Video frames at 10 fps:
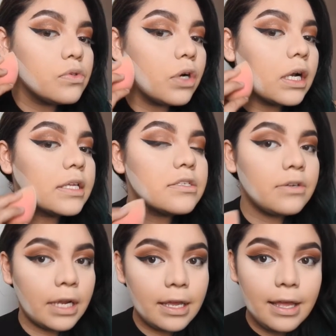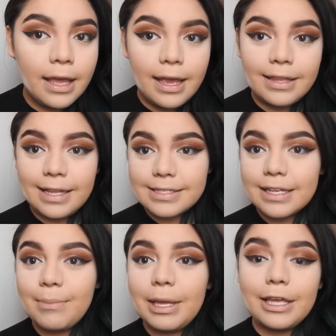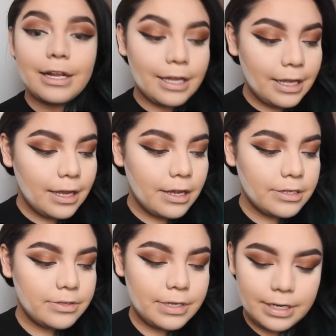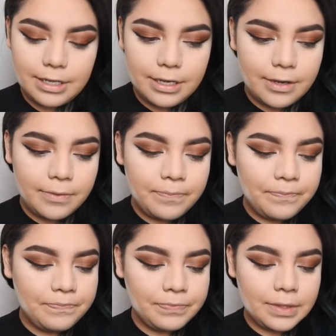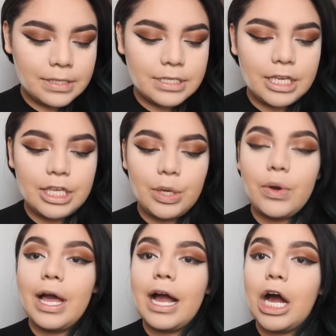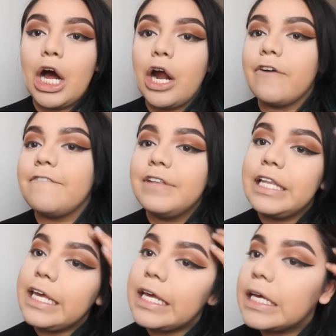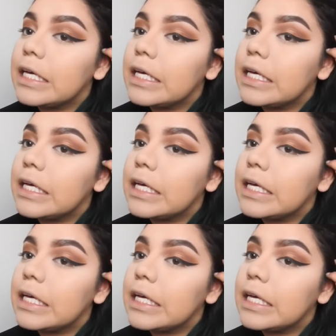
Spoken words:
drag it straight, and that's gonna make it a cut contour, you know. So you are Fleek.